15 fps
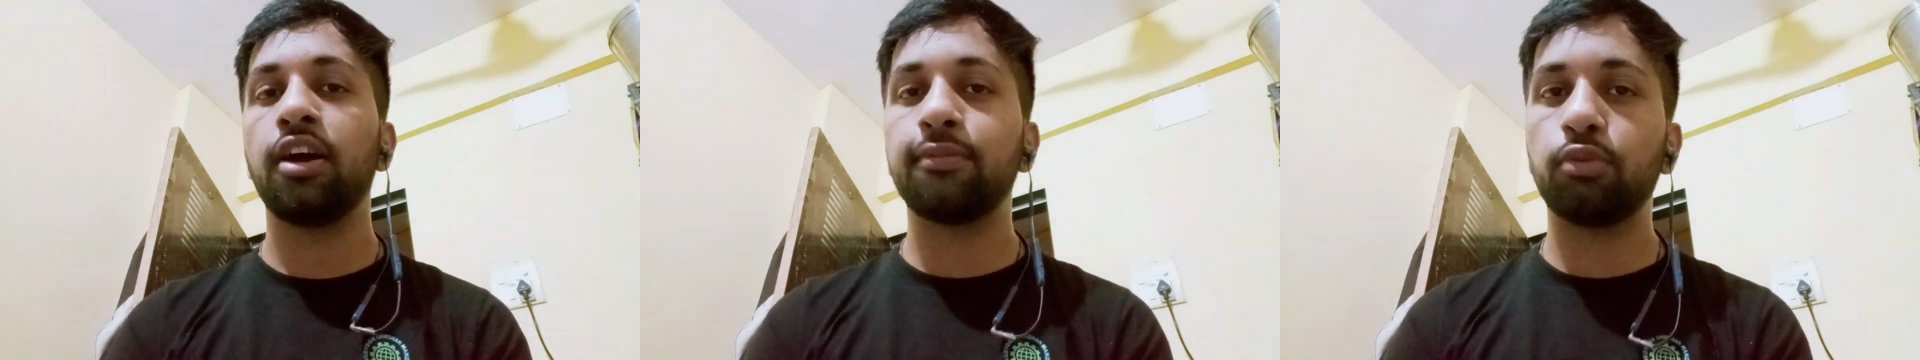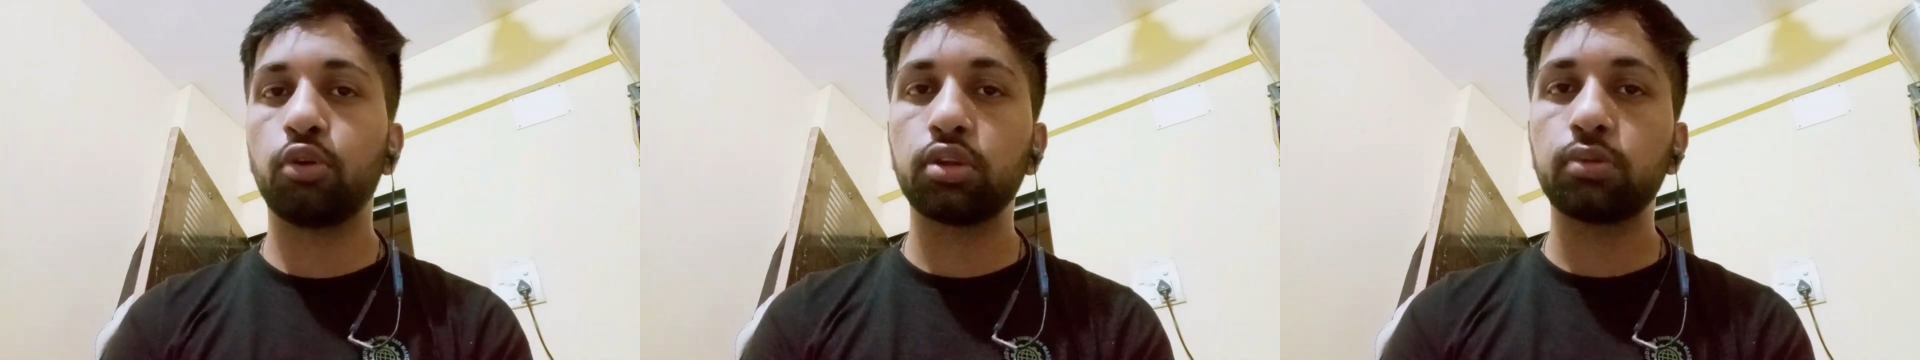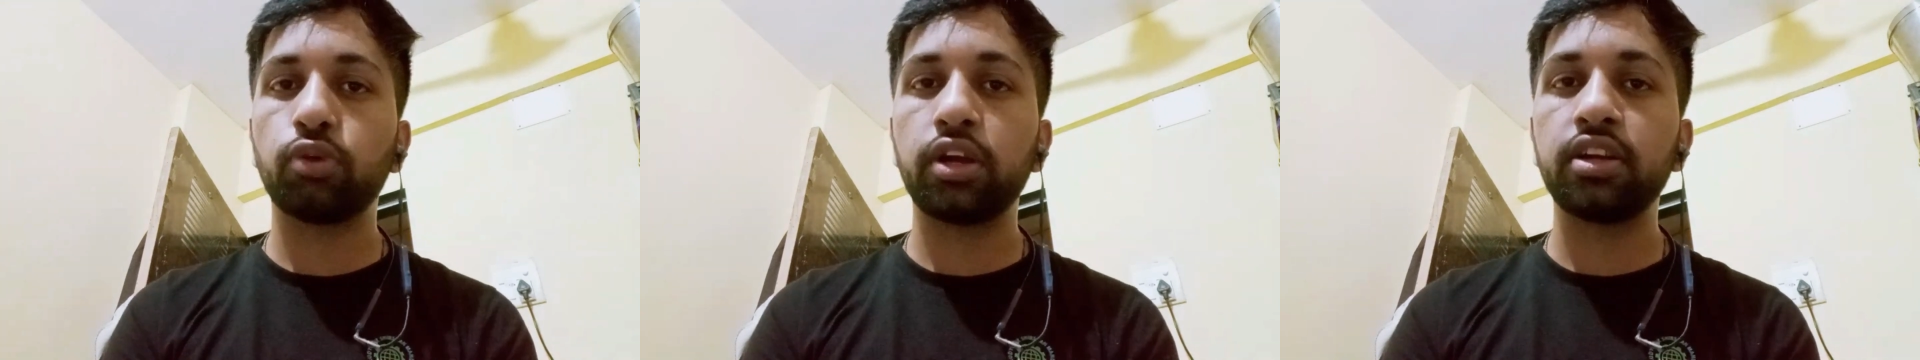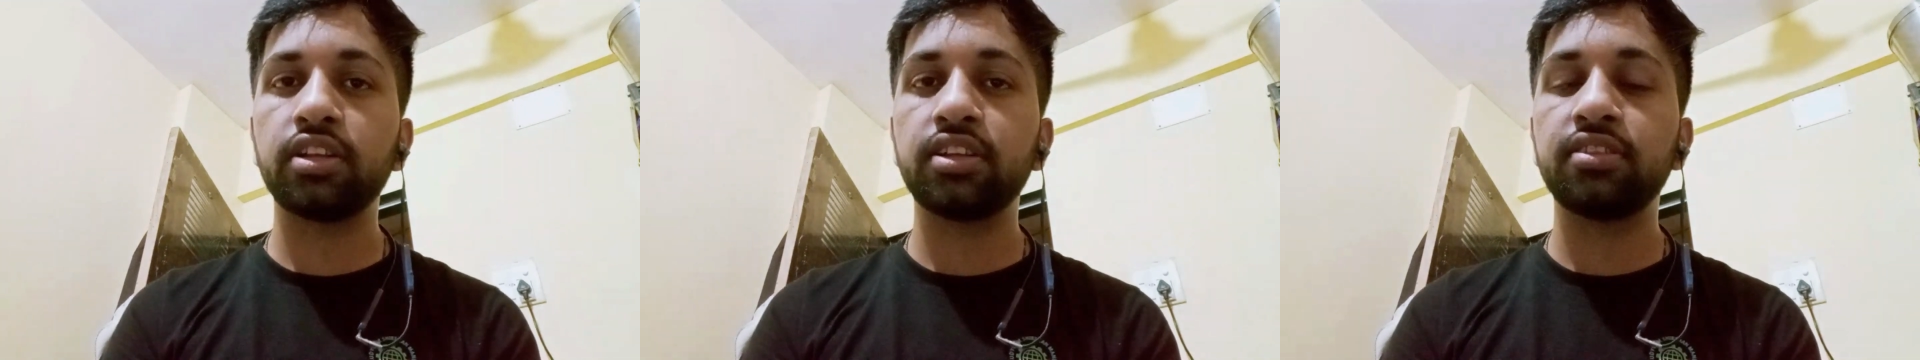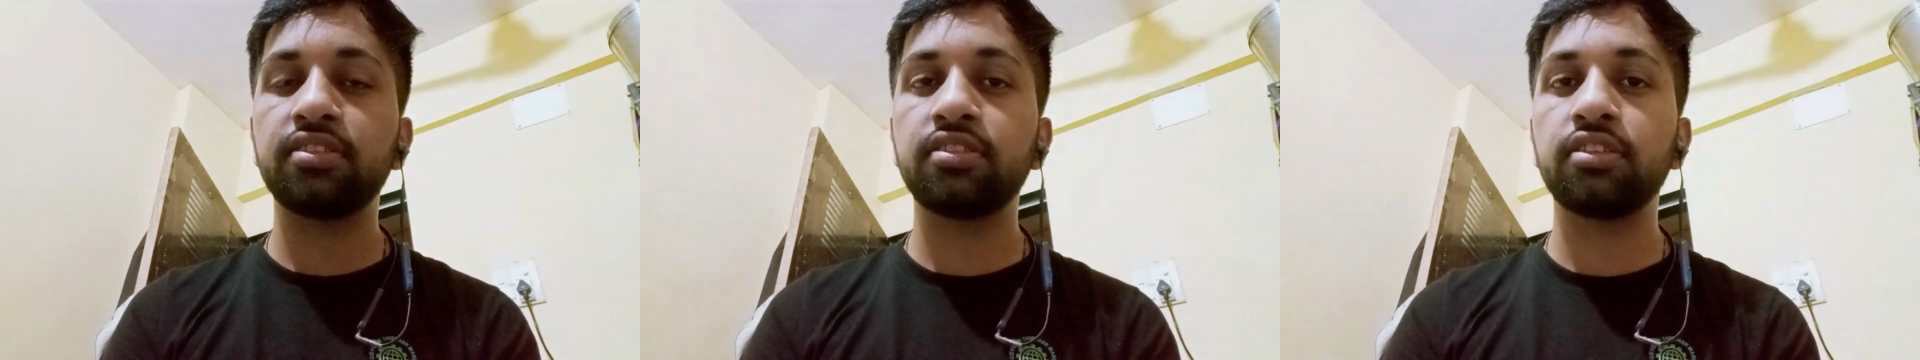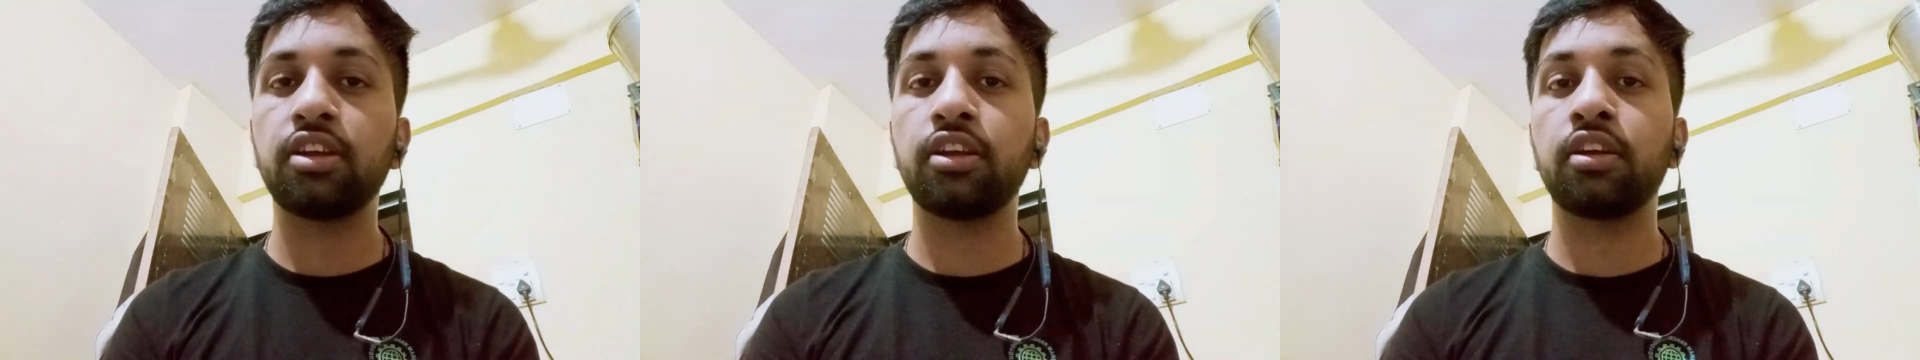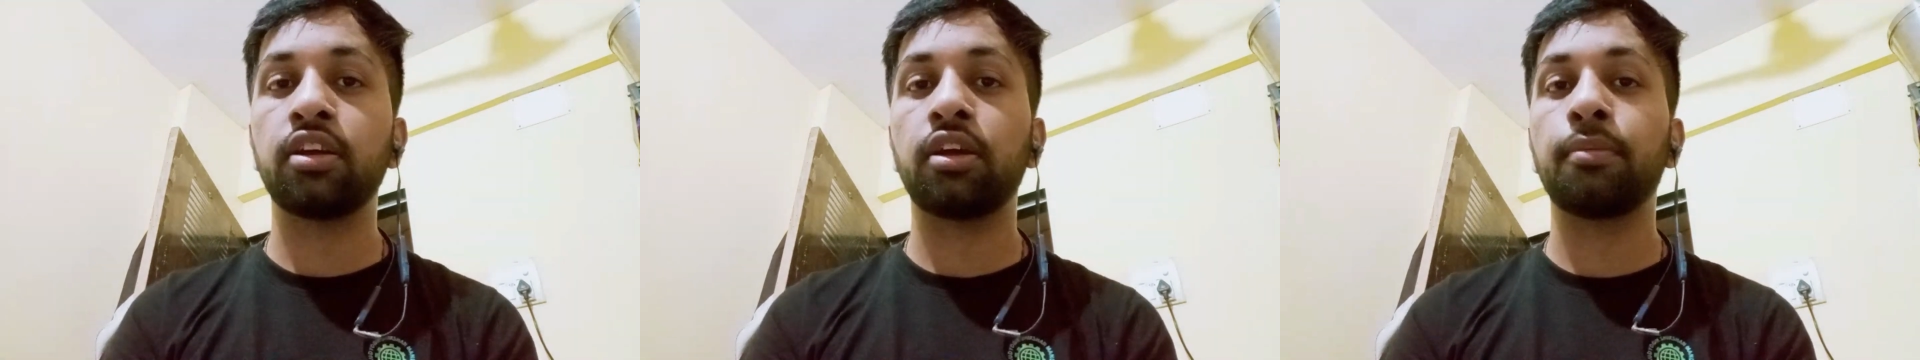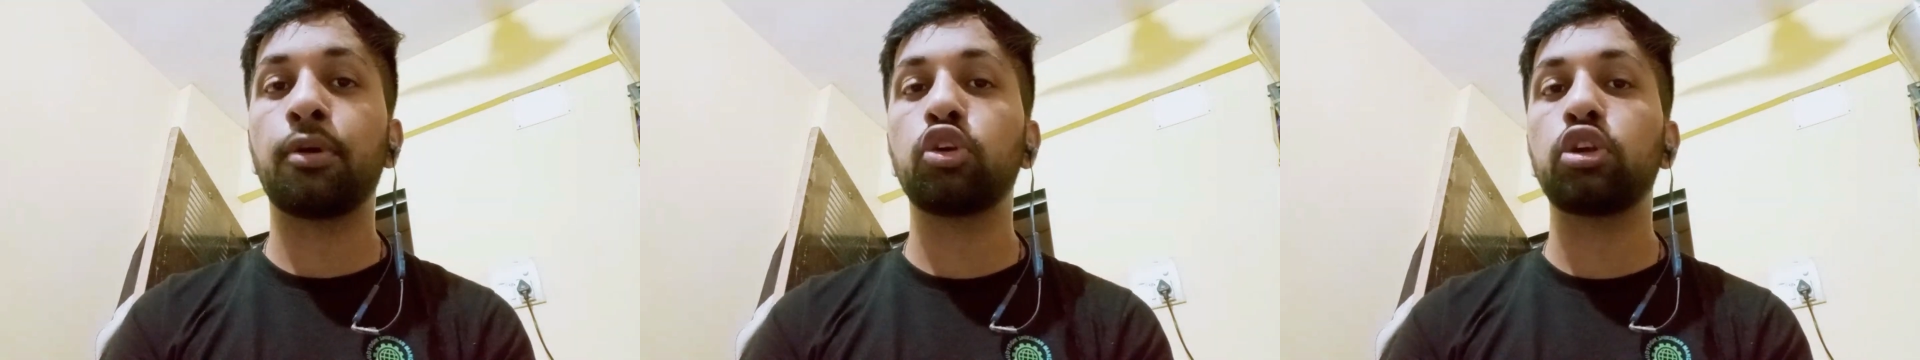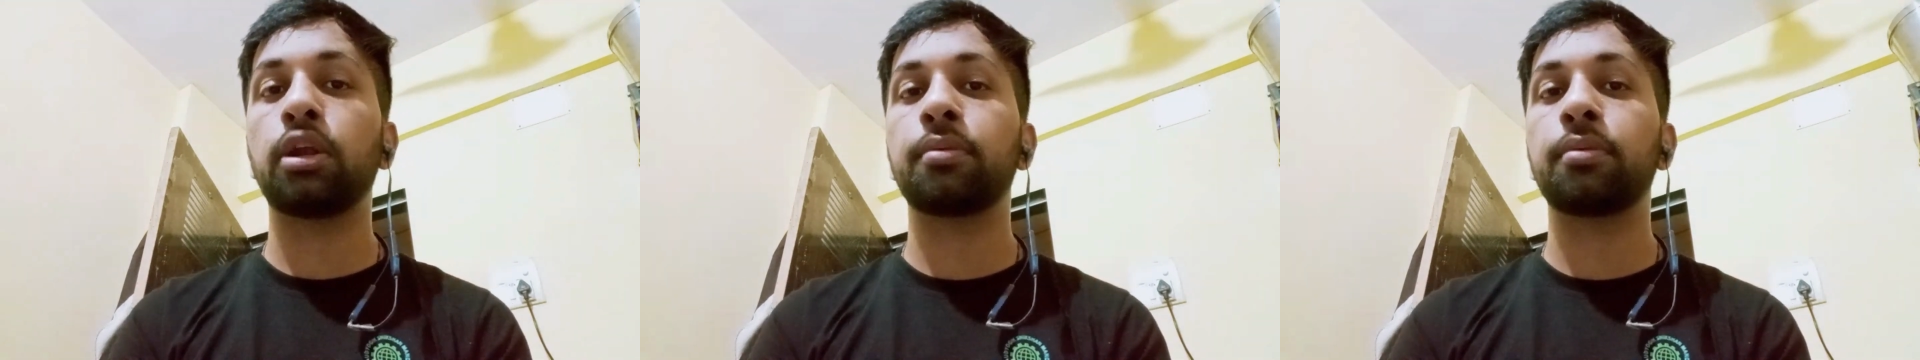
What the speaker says: Fourth point in about